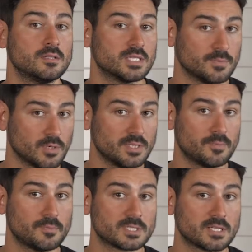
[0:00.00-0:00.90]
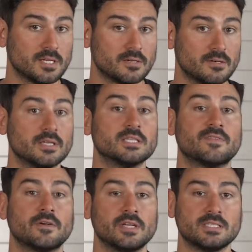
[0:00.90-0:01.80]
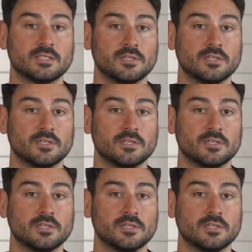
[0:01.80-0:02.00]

This multi-purpose cleaner is very easy to